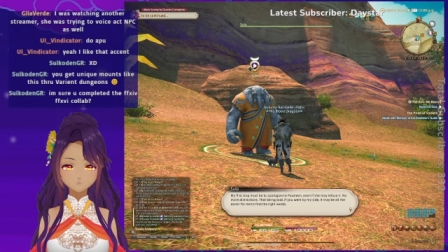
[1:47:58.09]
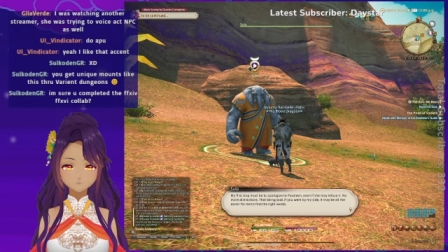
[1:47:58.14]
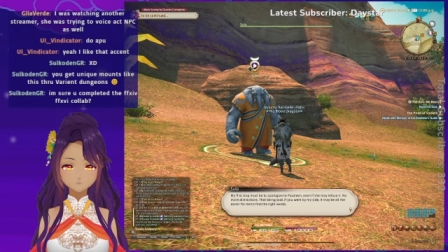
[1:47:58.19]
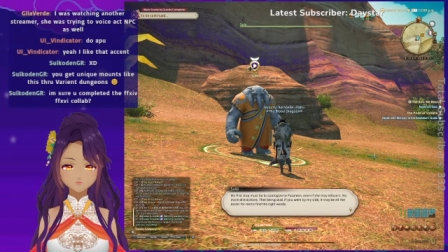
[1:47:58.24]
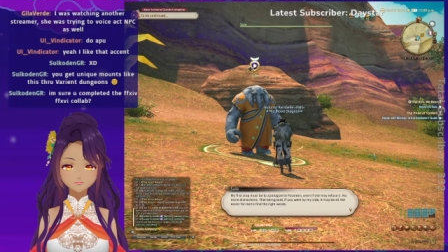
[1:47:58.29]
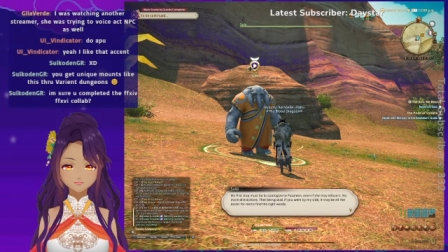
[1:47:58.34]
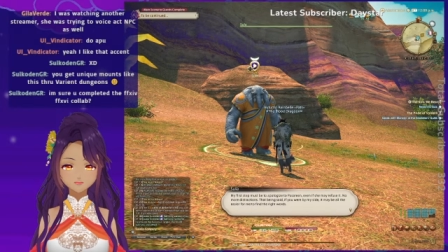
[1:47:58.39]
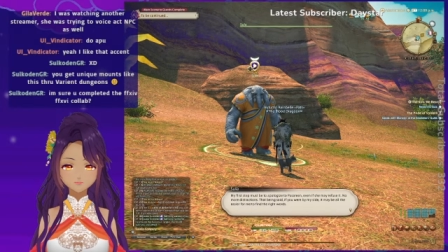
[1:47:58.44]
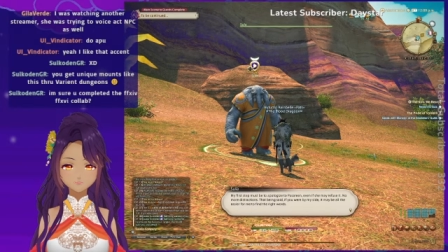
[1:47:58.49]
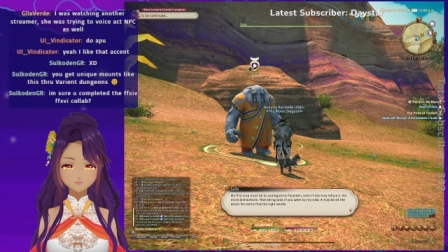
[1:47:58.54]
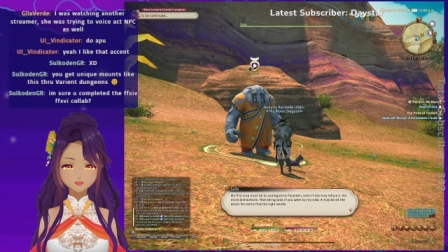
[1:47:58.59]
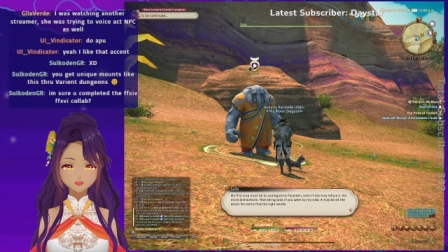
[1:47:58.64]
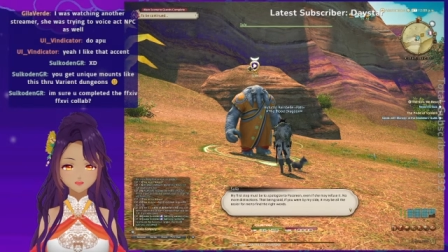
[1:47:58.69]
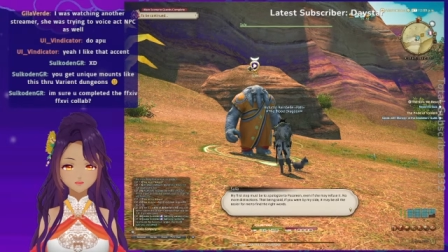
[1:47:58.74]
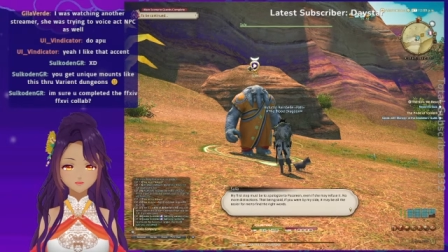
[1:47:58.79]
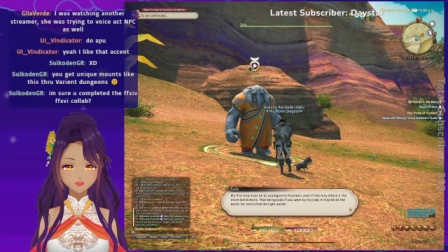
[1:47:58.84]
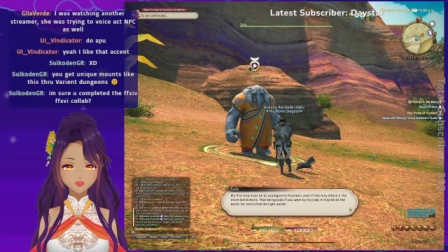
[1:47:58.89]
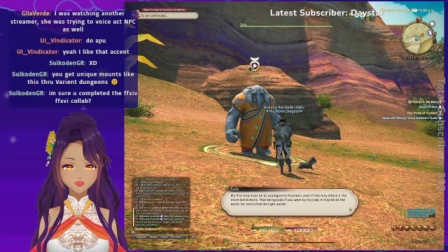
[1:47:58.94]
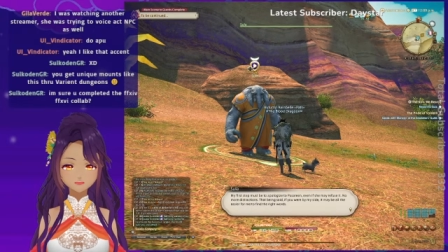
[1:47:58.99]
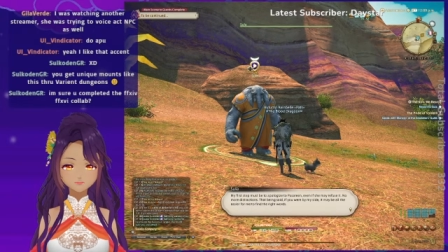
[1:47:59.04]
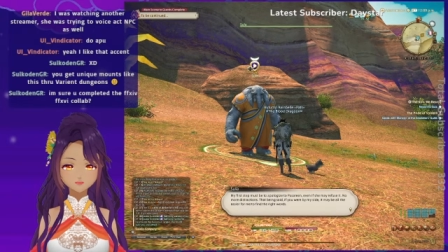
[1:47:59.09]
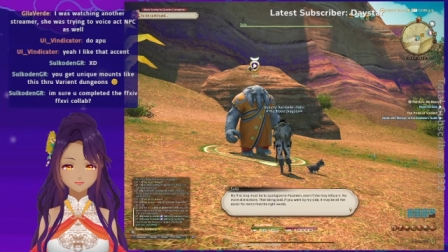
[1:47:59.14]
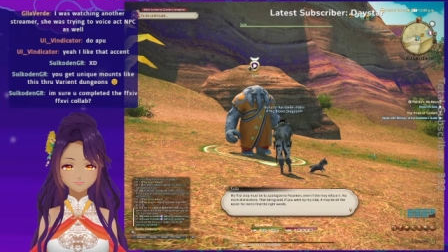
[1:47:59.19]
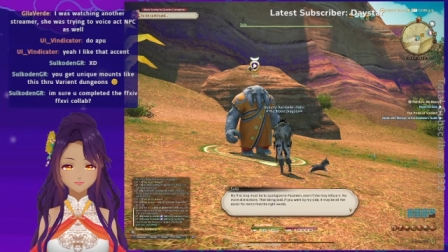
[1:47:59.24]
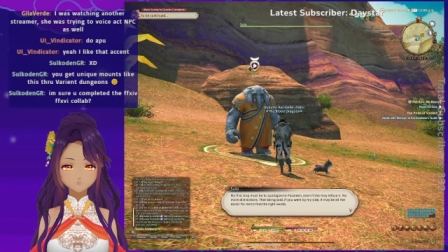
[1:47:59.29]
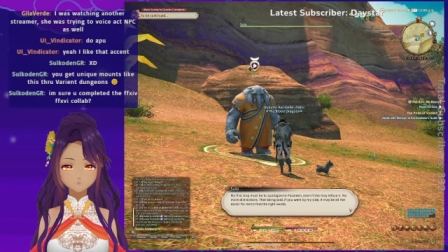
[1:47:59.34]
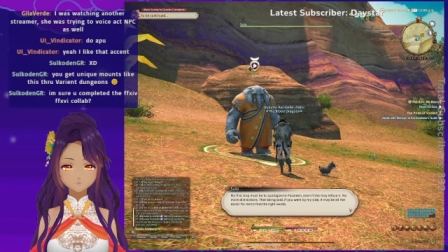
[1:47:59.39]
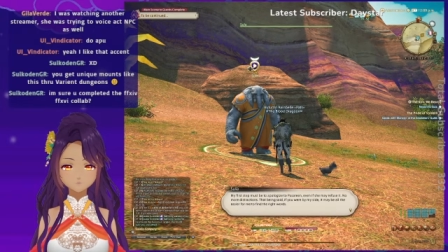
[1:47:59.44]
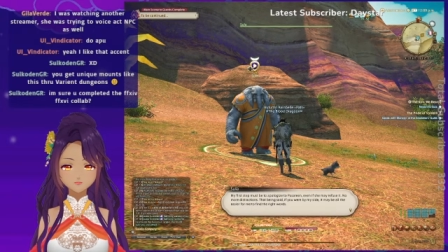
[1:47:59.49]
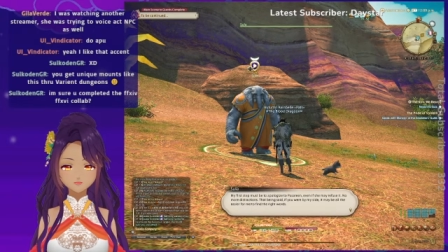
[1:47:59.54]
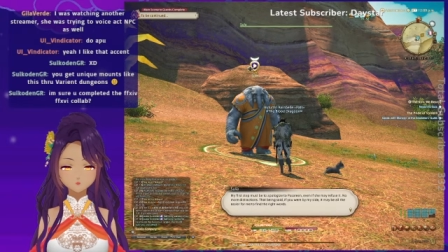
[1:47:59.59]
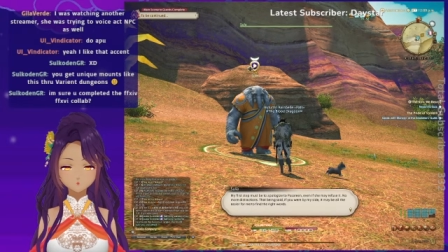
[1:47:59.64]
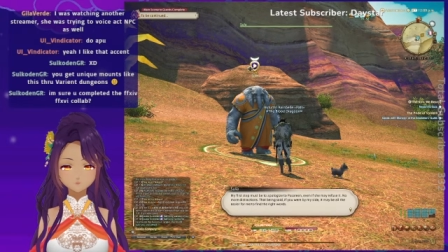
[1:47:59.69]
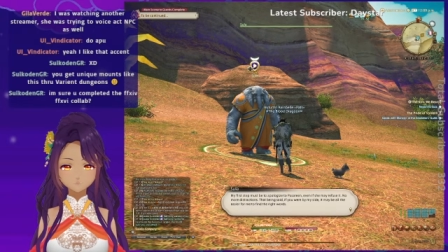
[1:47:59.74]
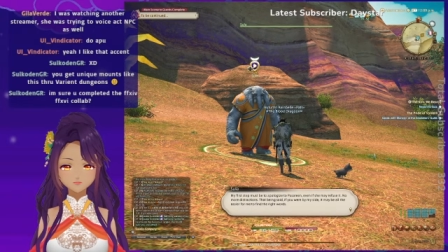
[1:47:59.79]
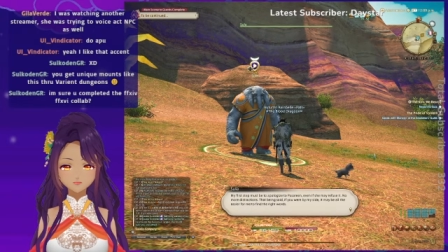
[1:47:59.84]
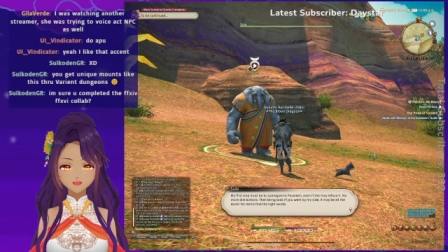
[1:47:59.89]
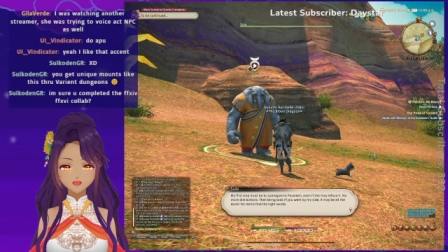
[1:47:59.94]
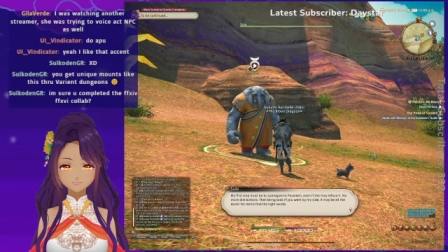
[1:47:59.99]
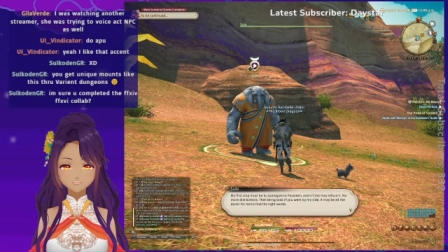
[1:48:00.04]
it may be all the
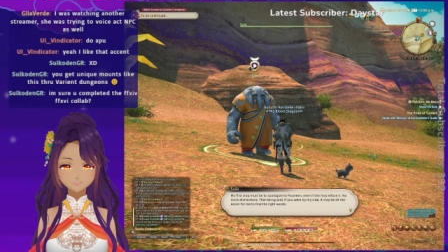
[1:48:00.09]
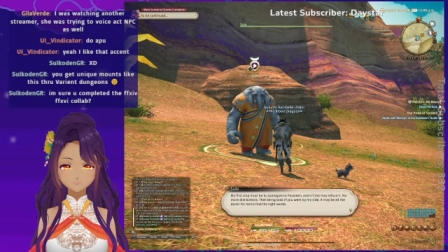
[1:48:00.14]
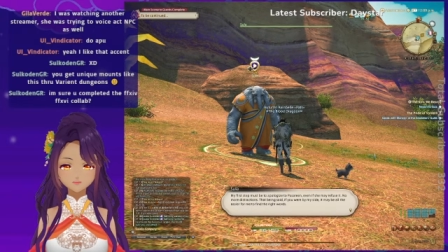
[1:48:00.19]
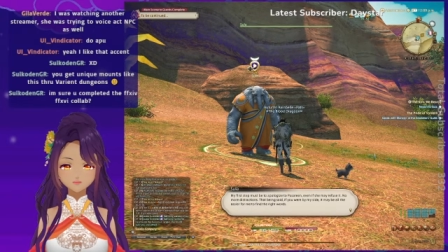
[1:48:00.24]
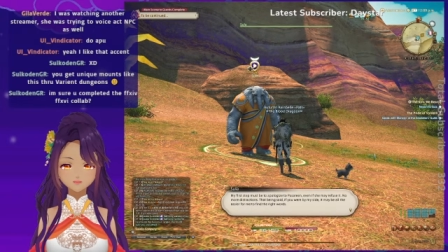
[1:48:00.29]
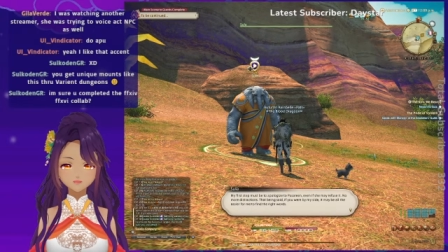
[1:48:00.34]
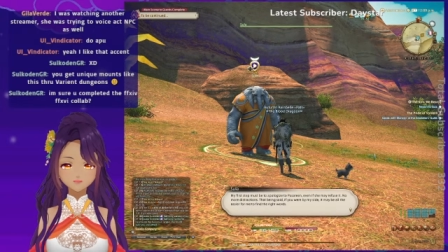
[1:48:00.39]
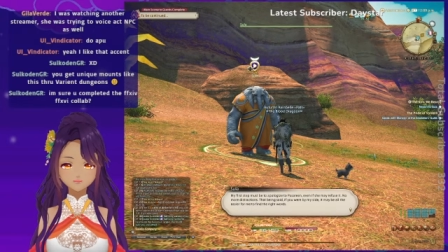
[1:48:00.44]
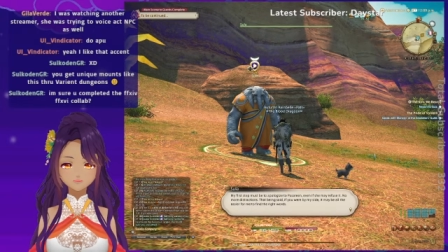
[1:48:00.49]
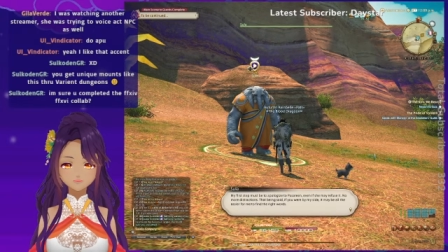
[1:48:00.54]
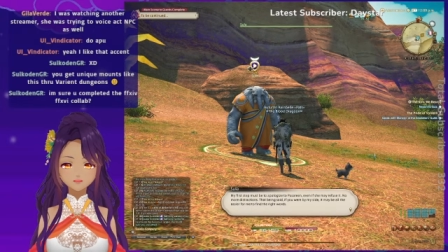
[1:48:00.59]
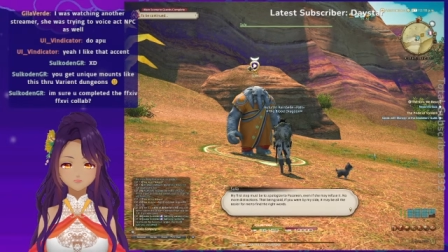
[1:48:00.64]
easier for me to